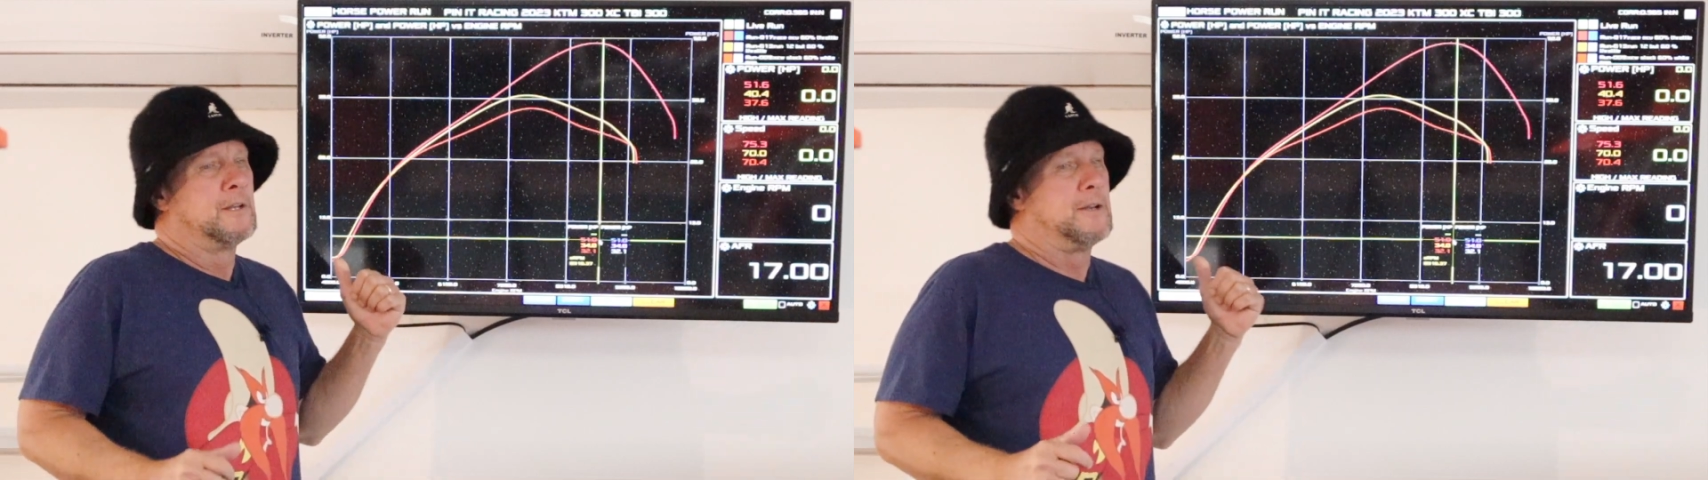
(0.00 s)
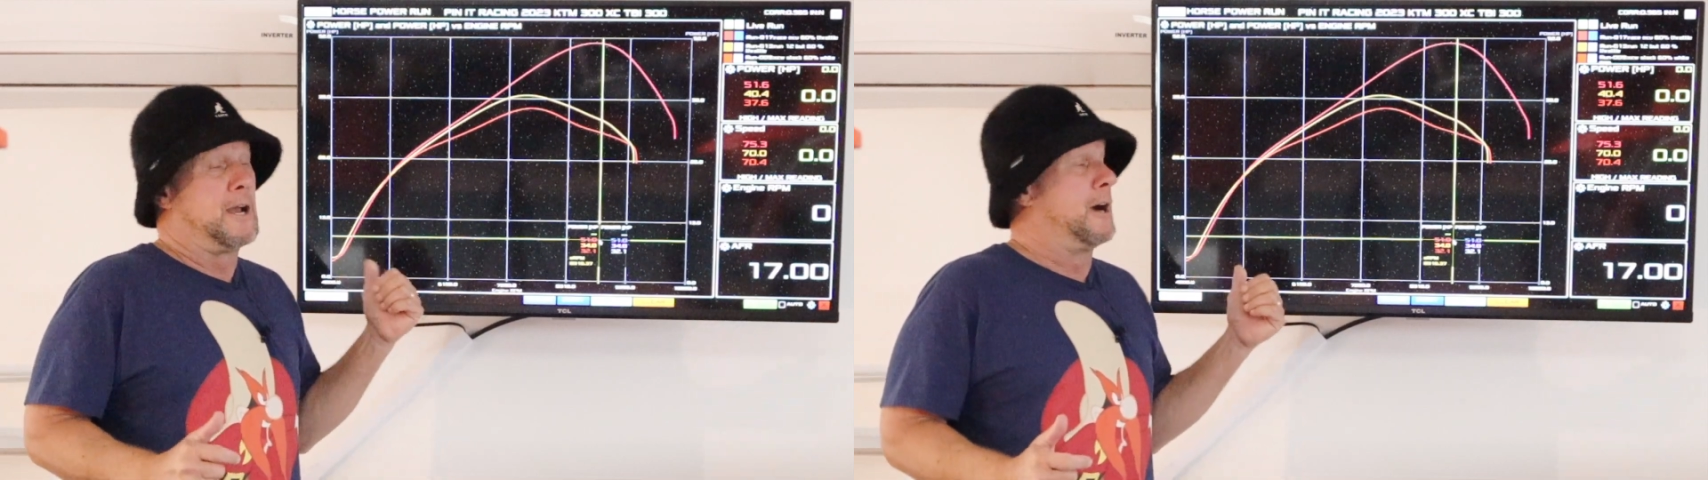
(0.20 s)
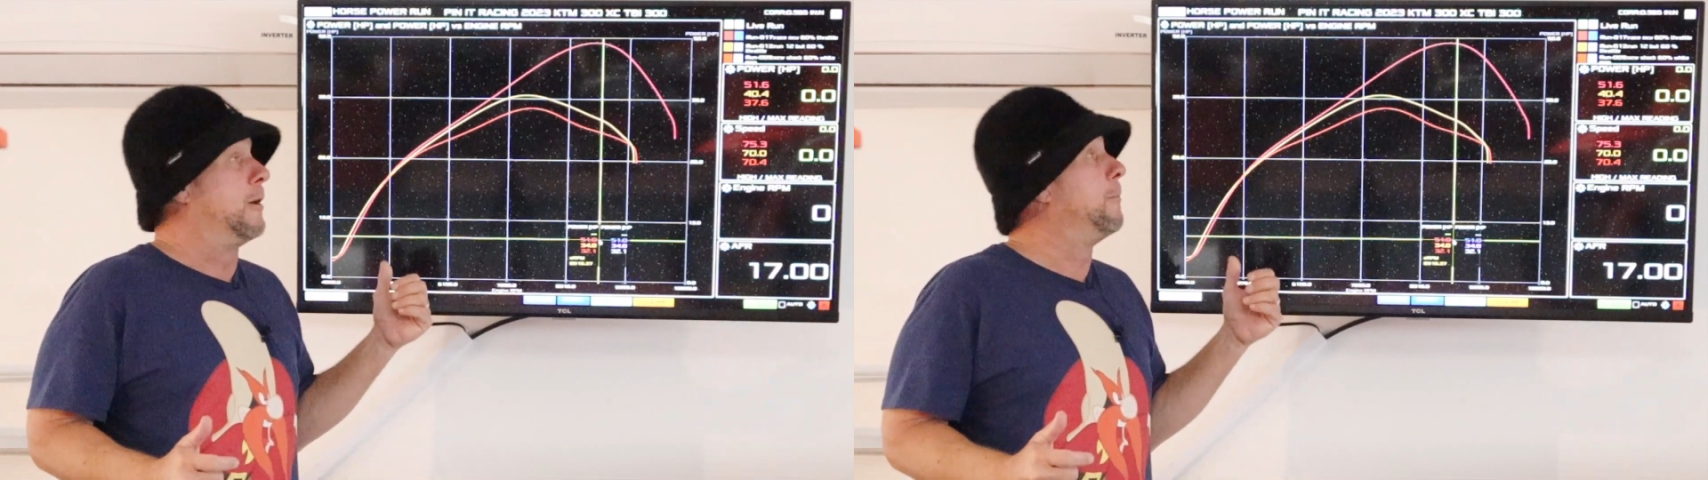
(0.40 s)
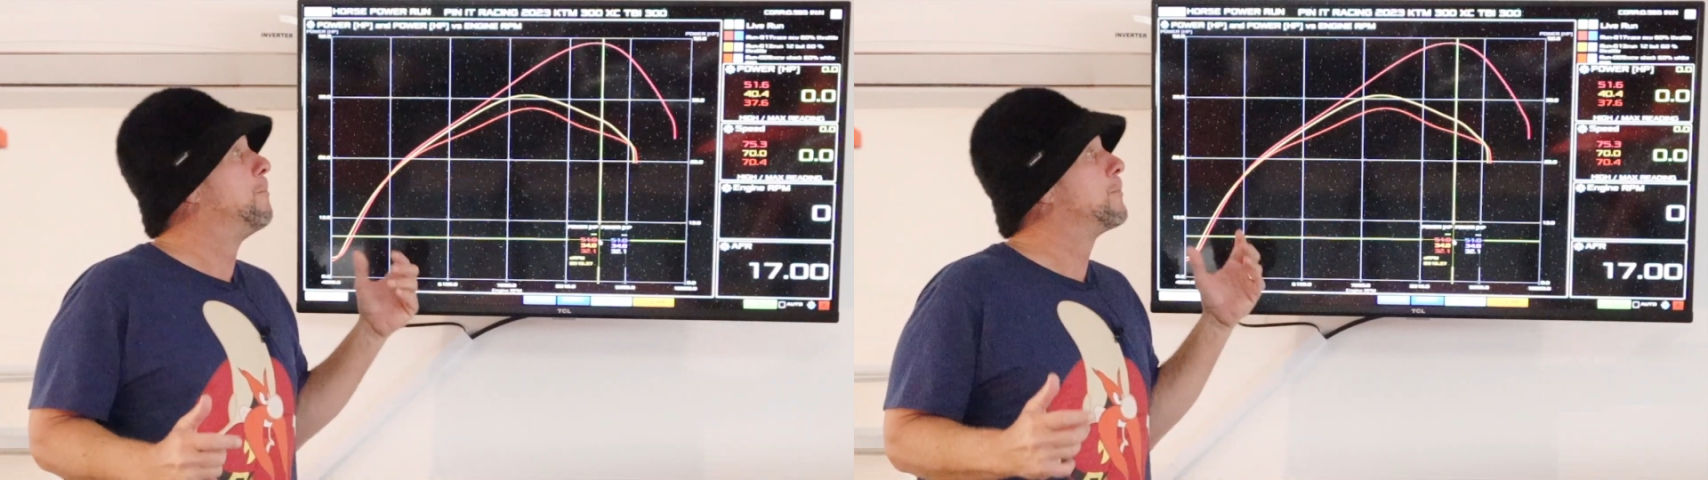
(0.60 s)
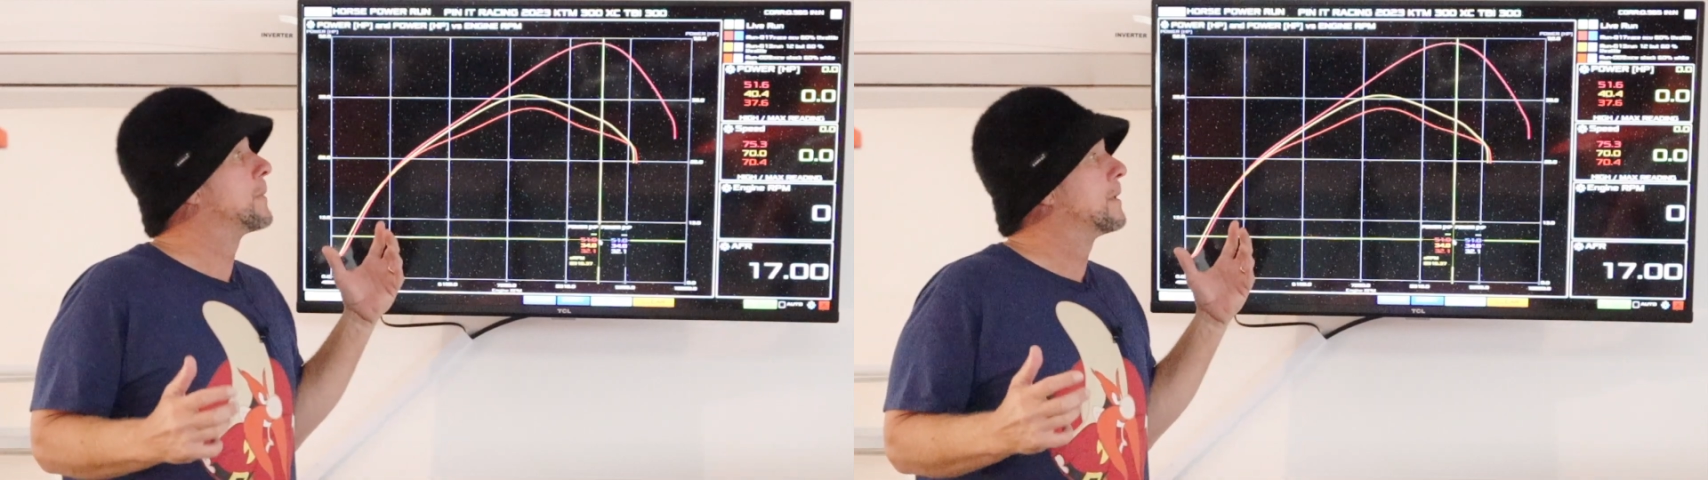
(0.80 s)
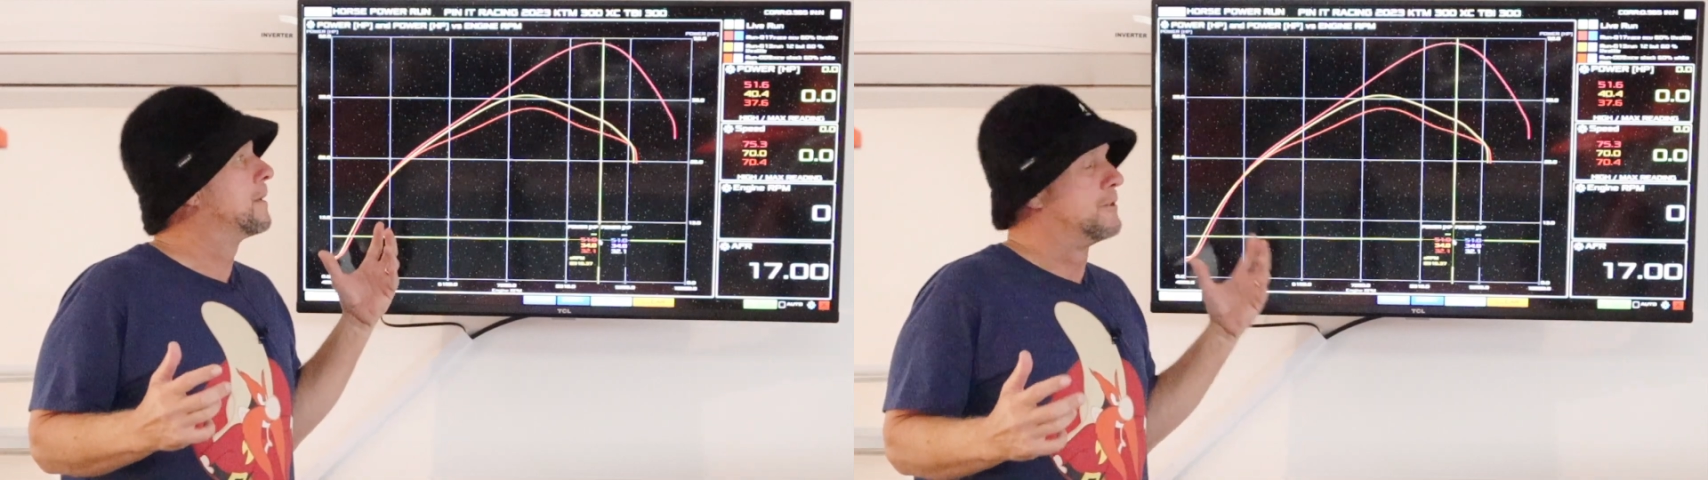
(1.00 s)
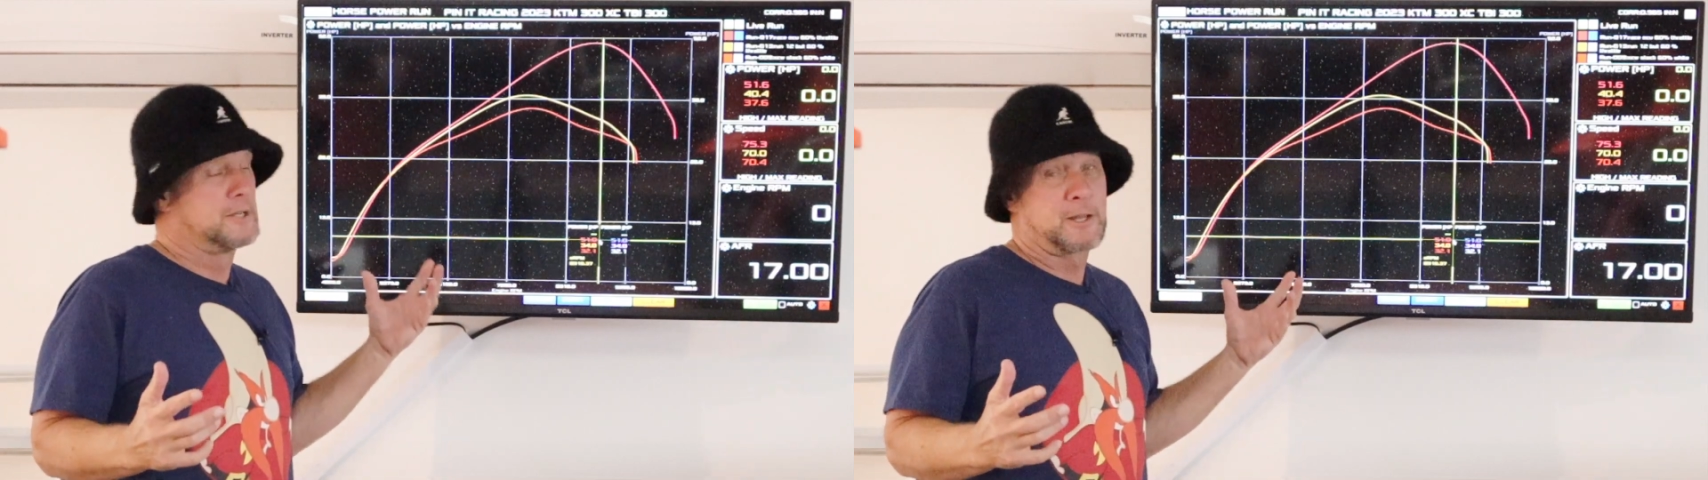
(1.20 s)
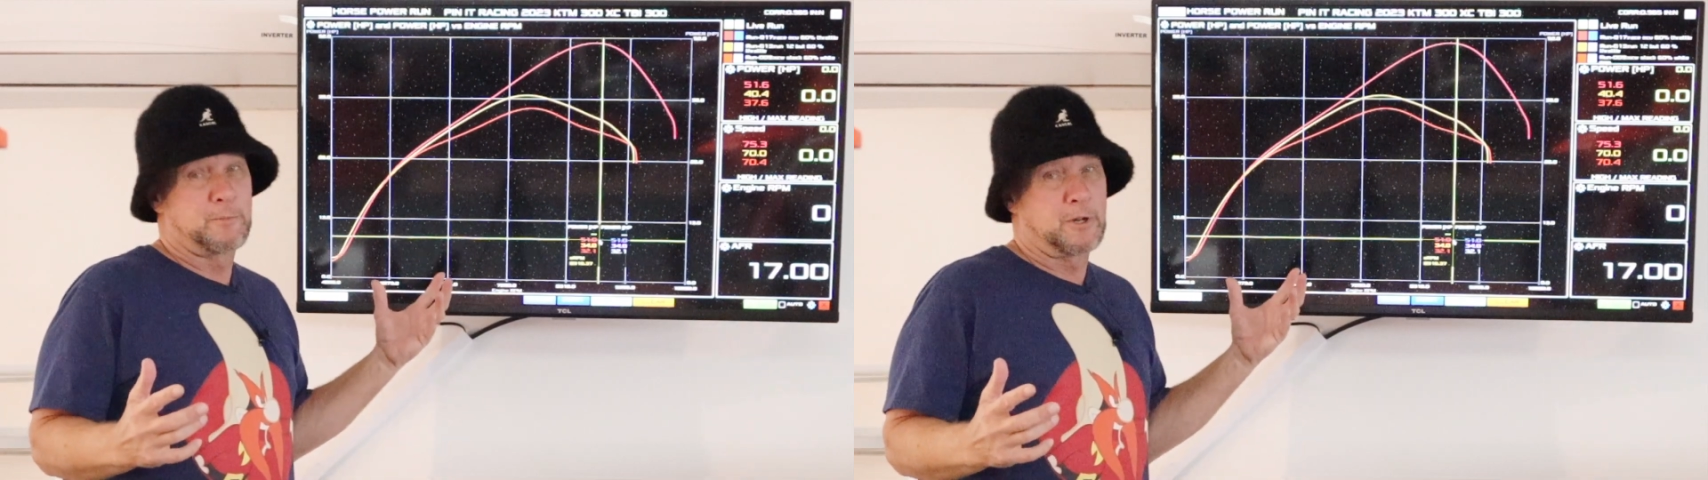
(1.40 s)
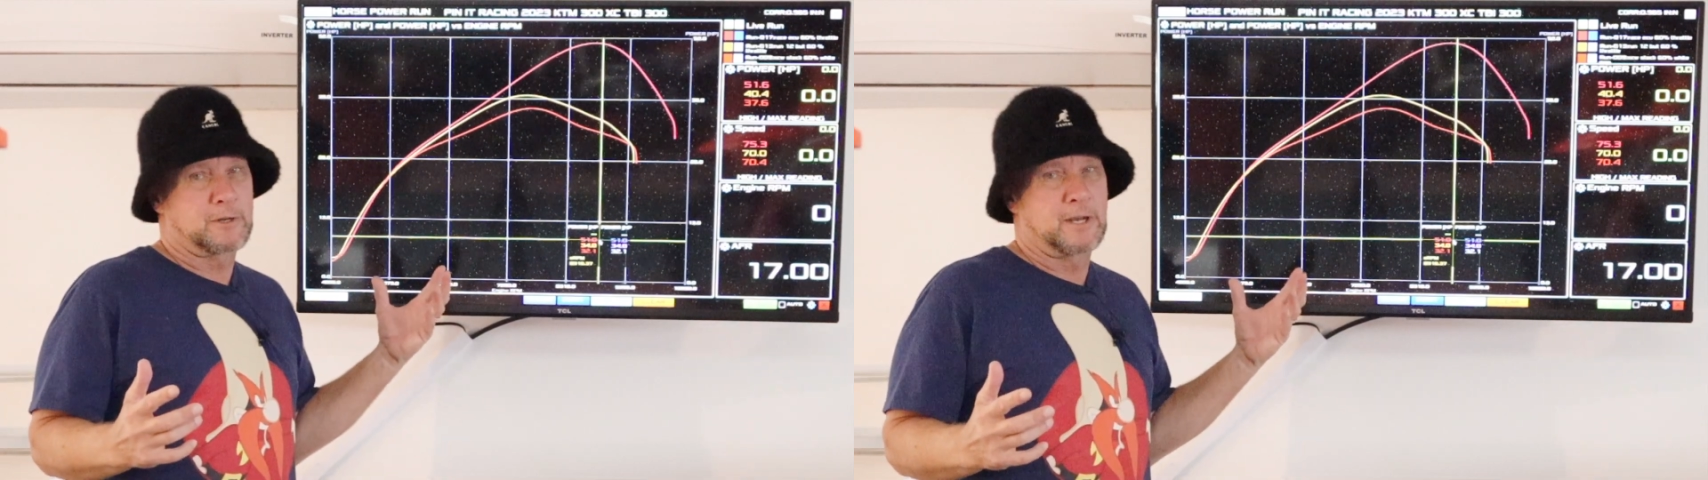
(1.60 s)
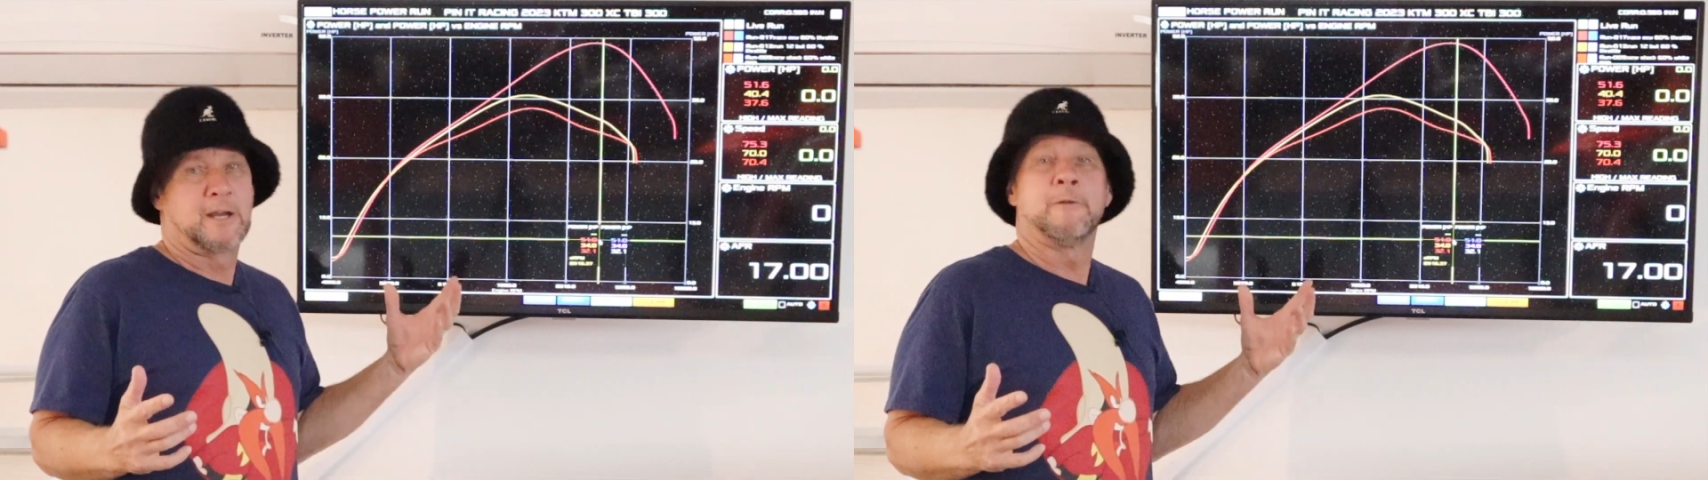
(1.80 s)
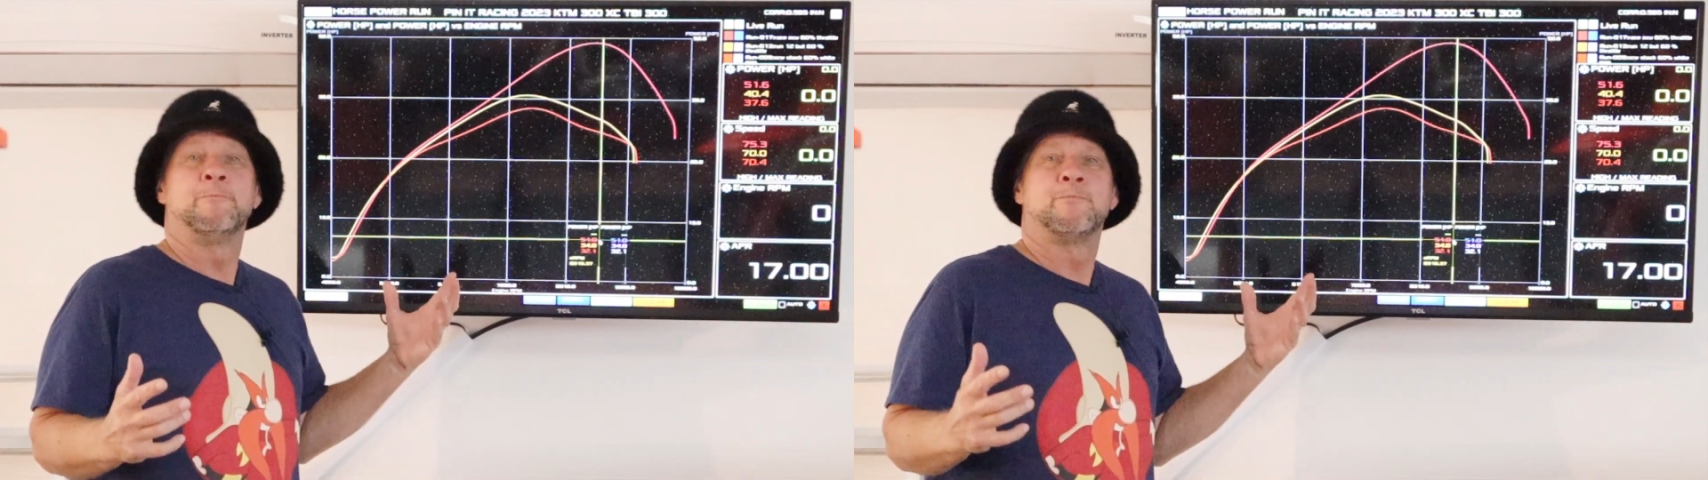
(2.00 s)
Now, there's another bald guy